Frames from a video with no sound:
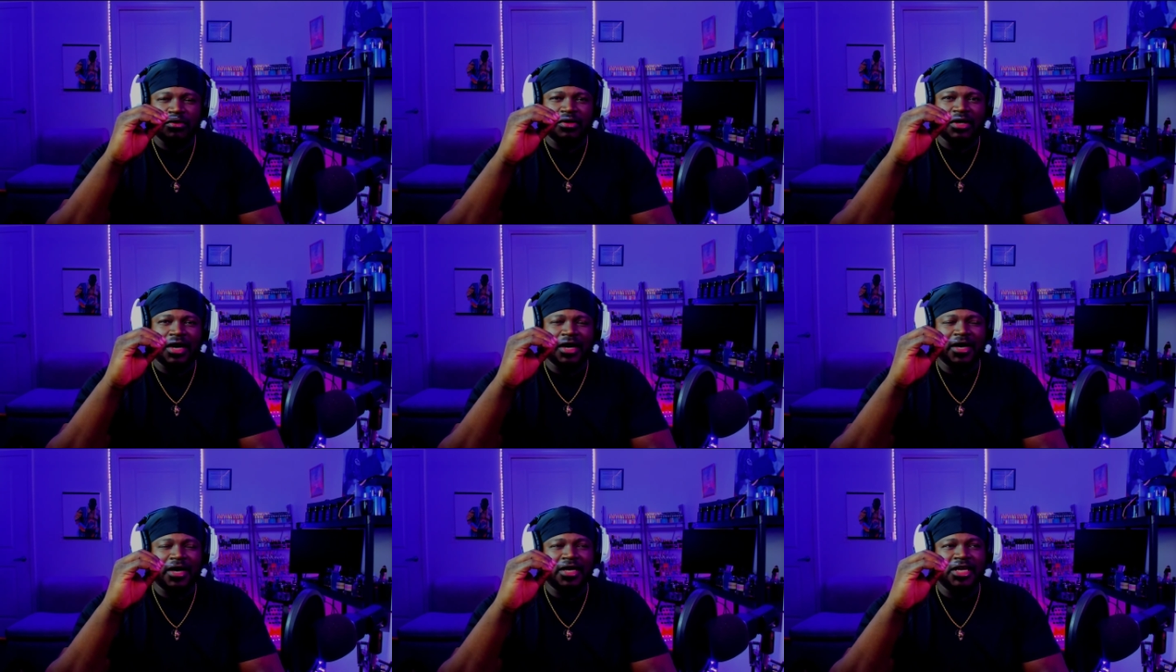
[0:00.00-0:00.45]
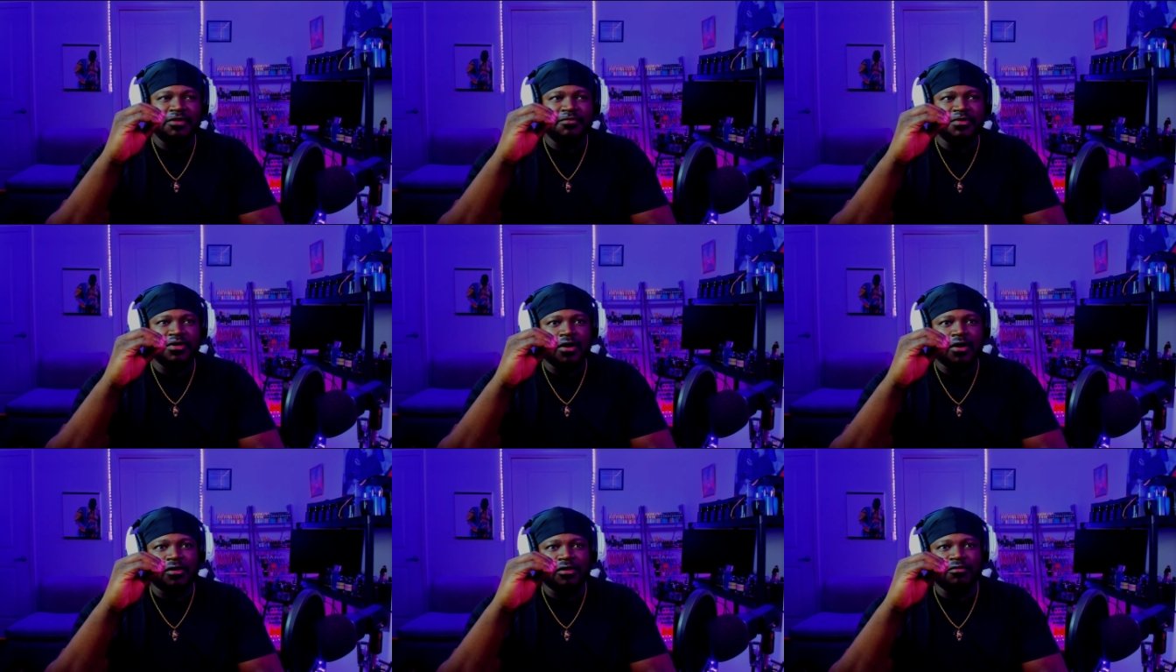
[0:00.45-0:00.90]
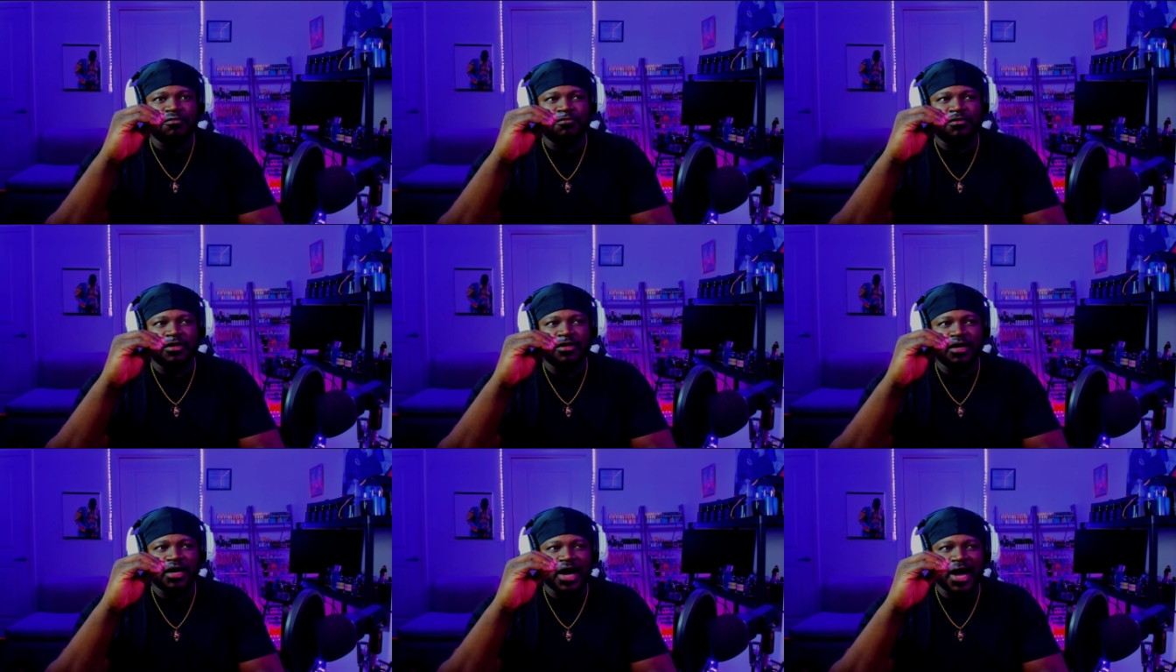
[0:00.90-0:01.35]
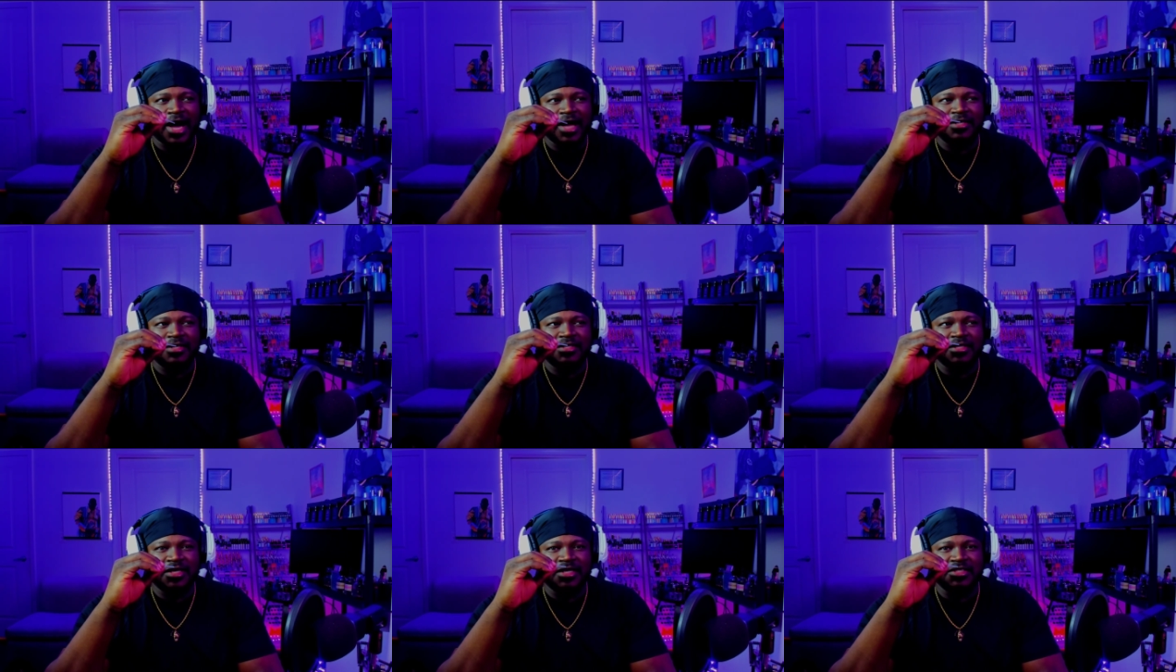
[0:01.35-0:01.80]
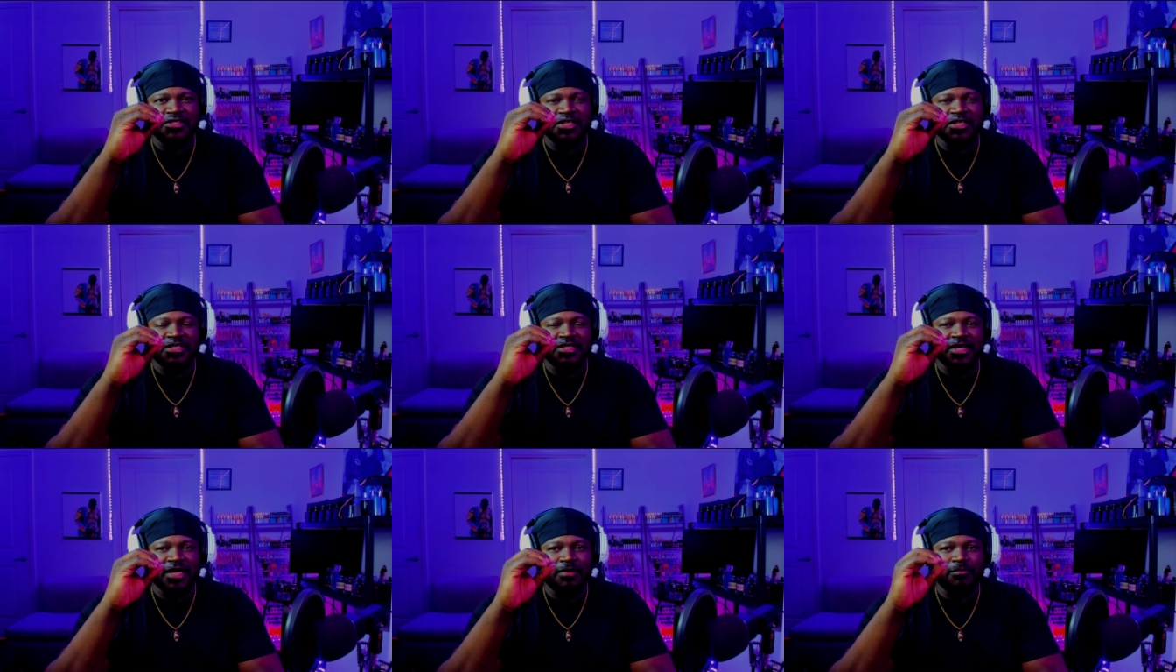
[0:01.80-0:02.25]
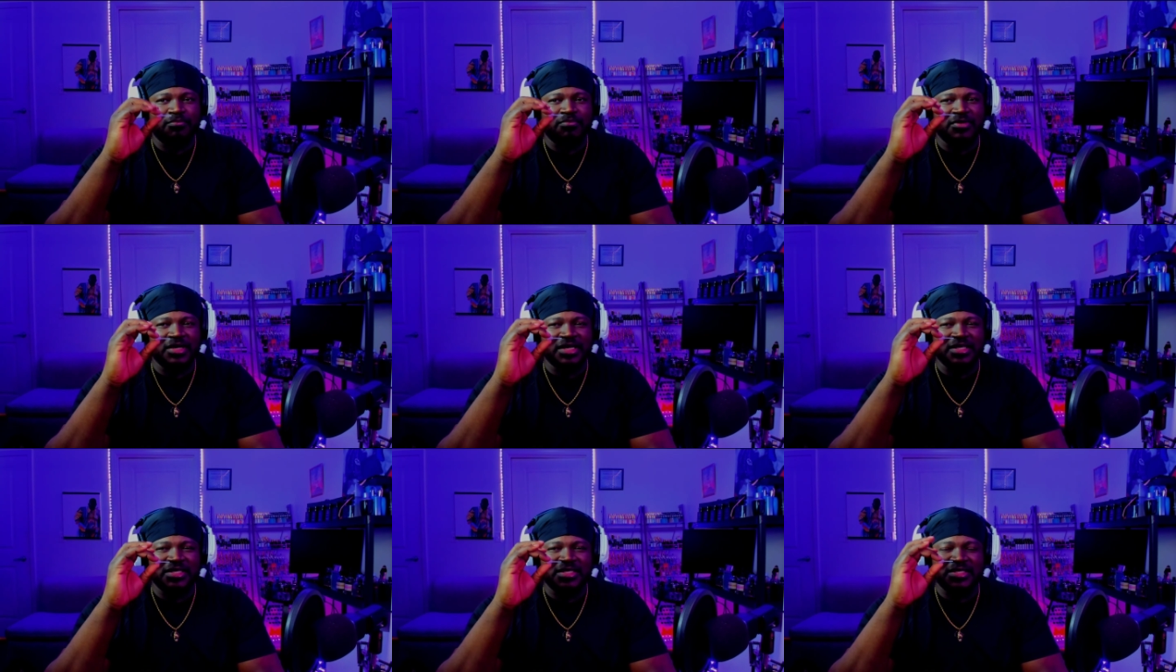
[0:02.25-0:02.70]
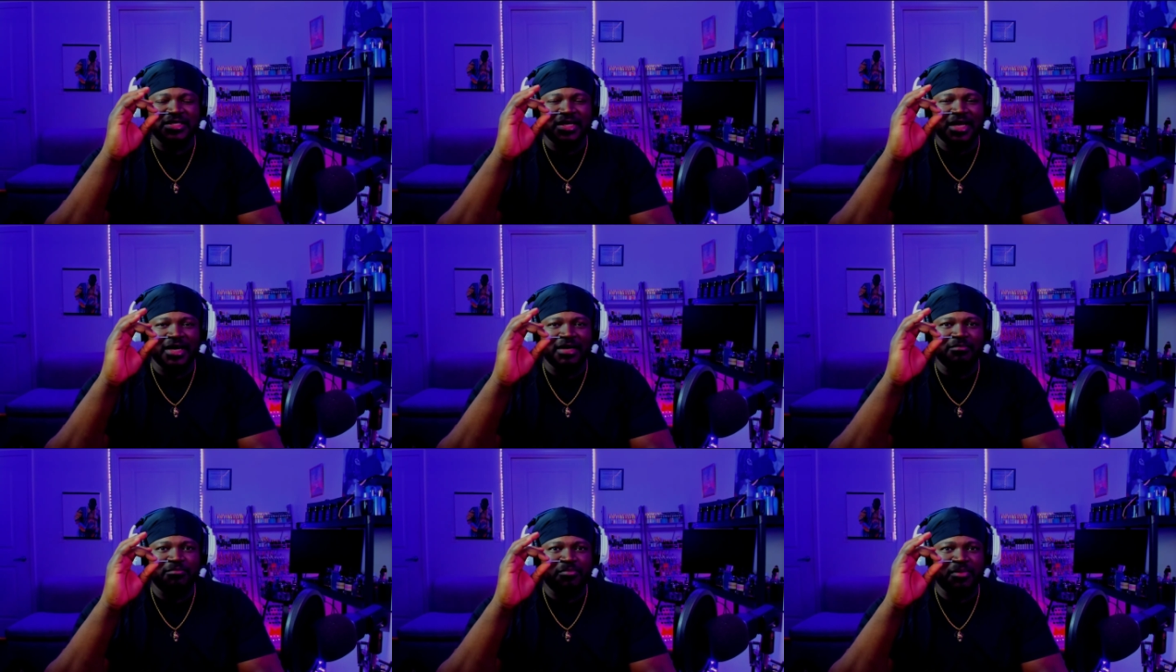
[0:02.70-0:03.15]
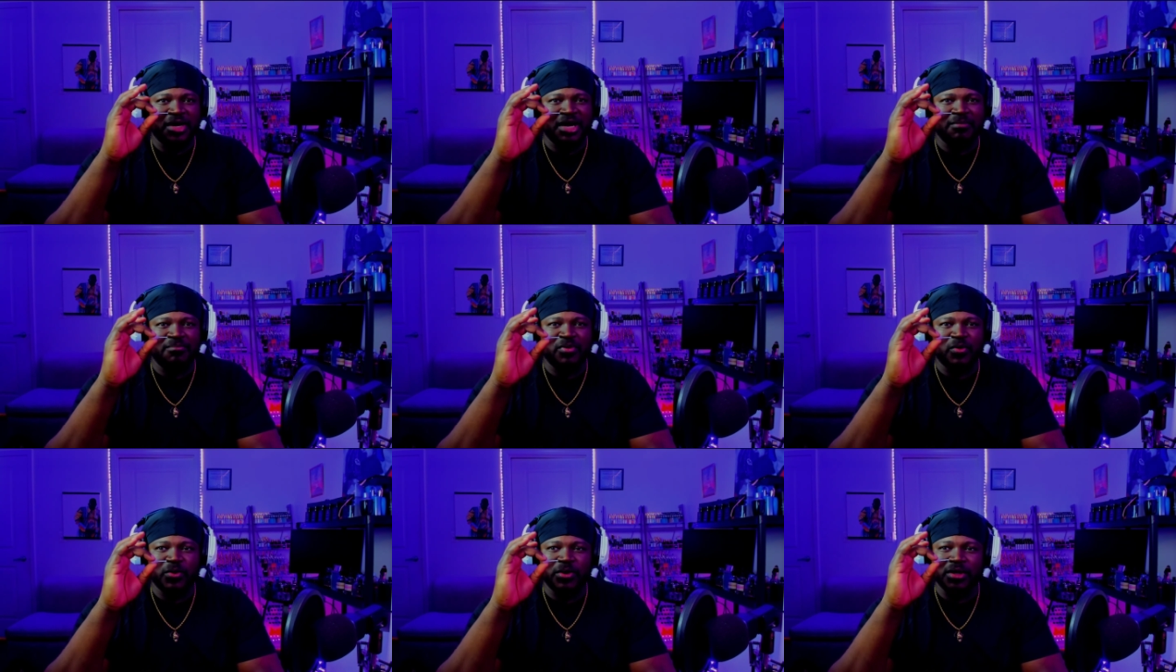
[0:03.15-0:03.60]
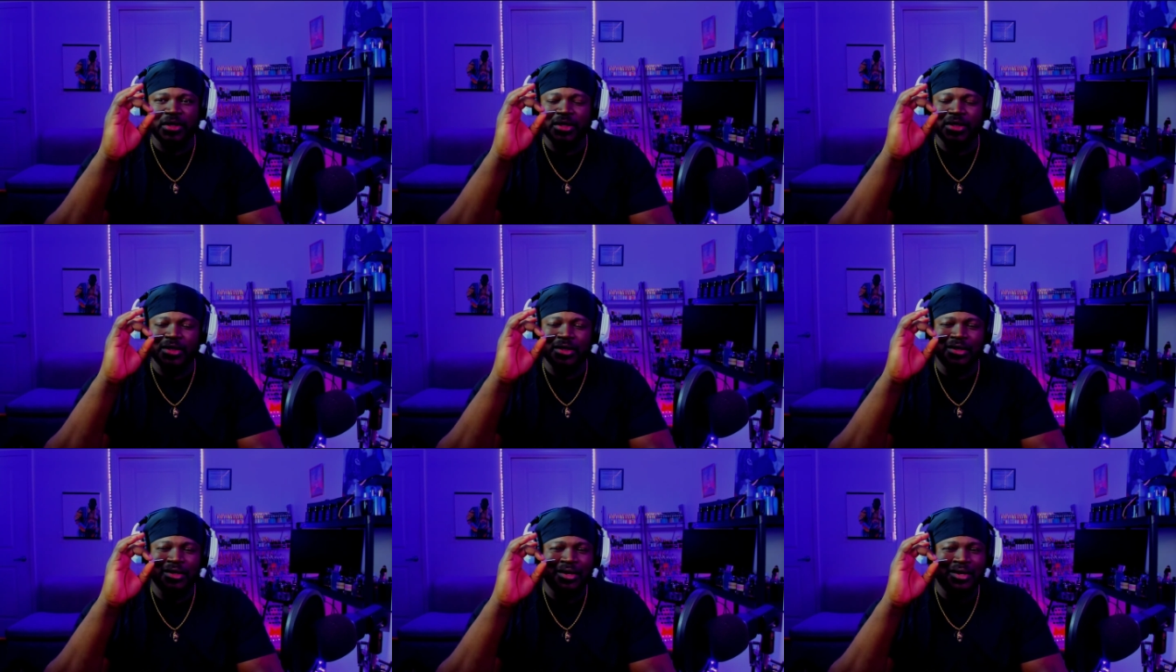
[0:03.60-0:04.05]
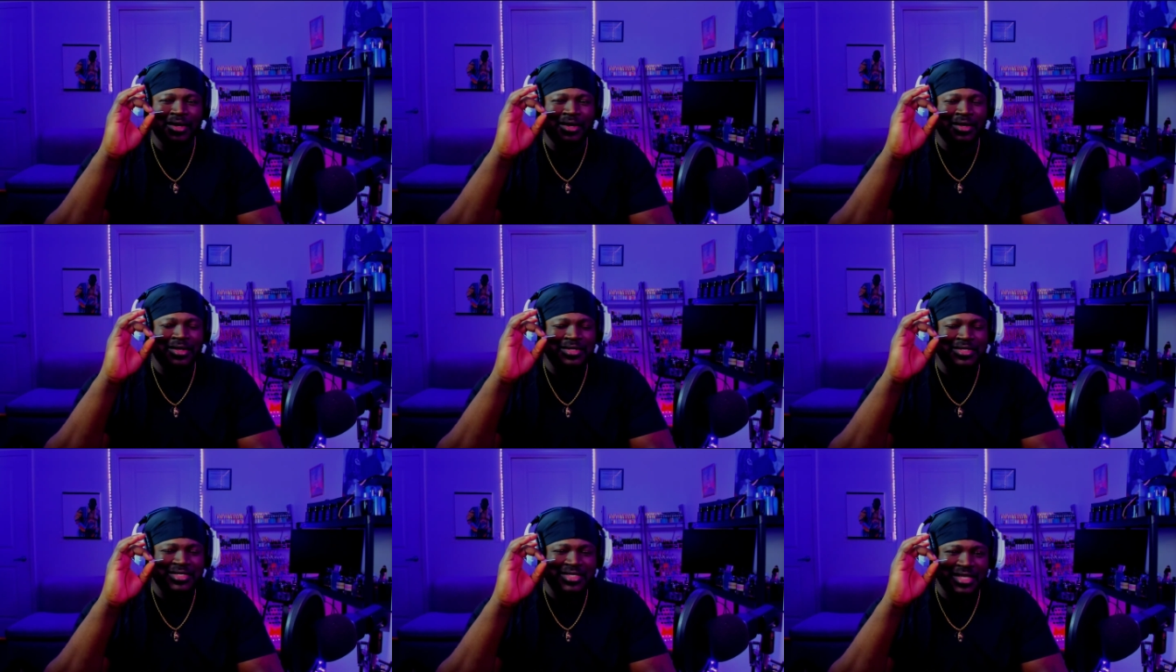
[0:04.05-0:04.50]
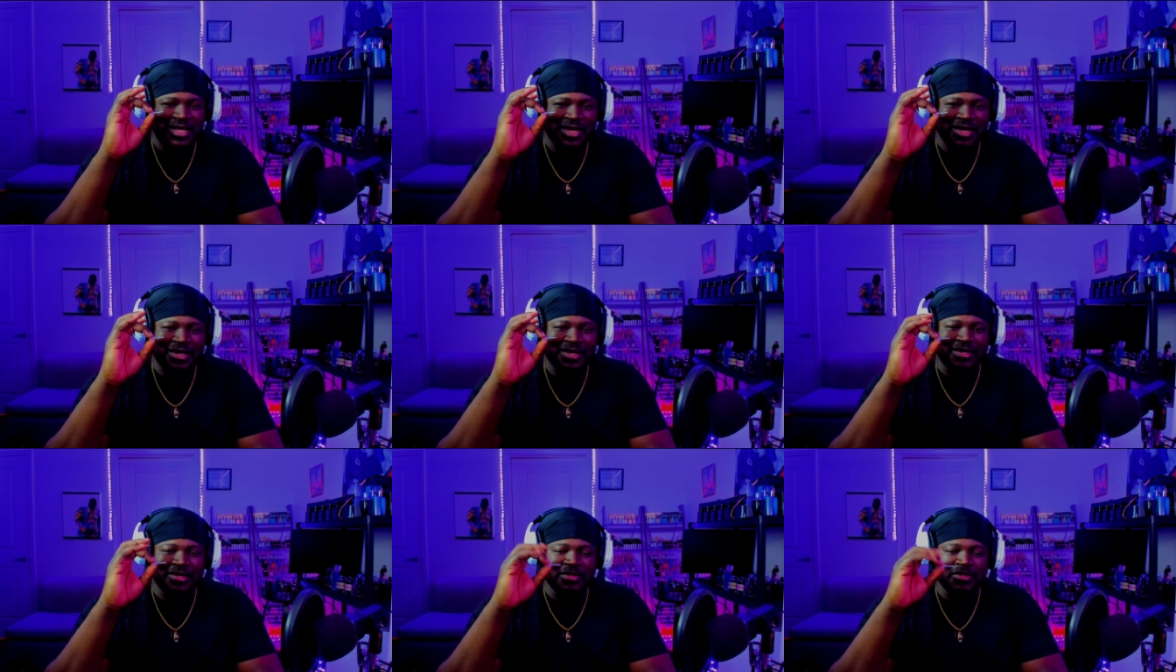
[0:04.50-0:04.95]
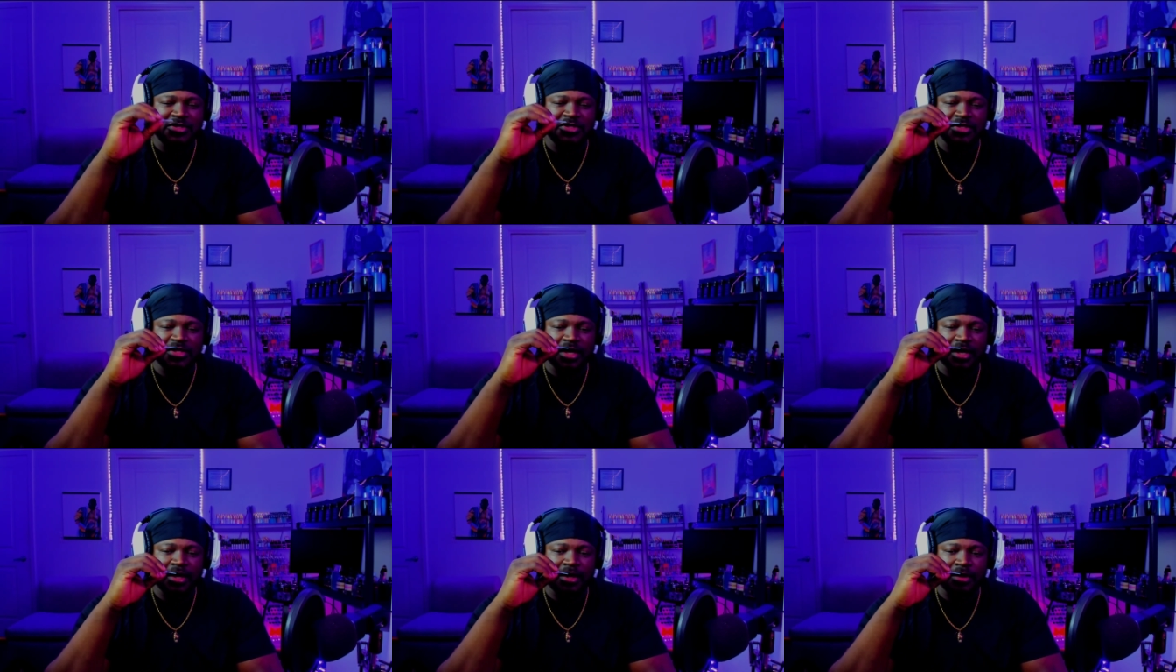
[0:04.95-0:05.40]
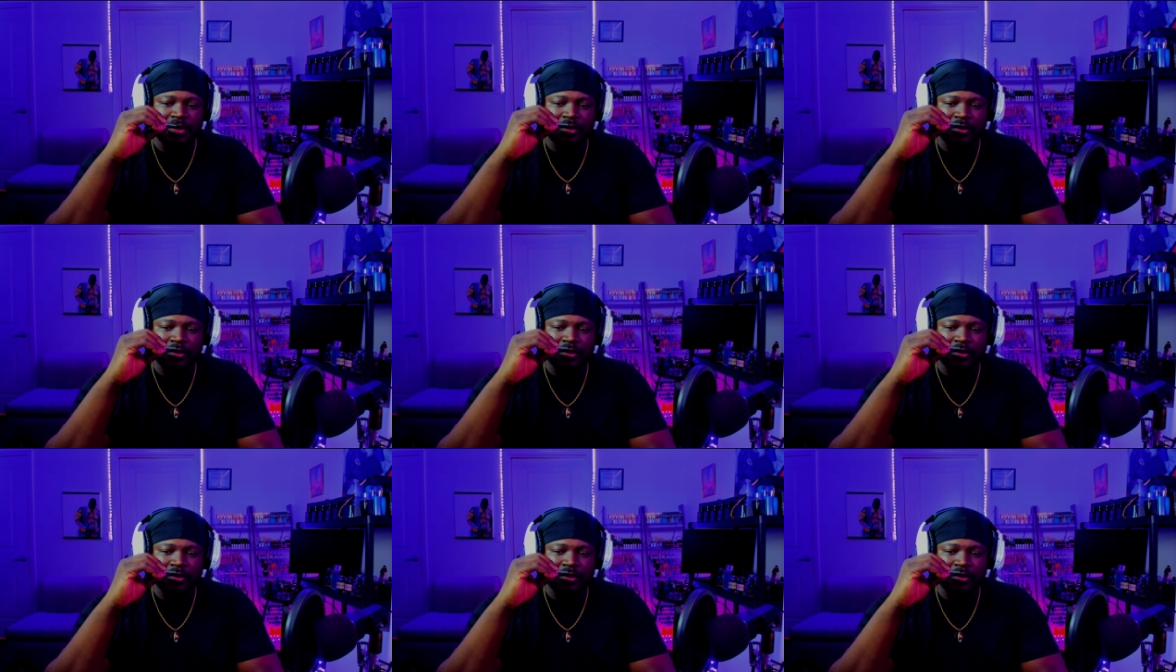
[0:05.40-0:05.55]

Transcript: Can't even call it funk. I'd say just that slight peppery tinge that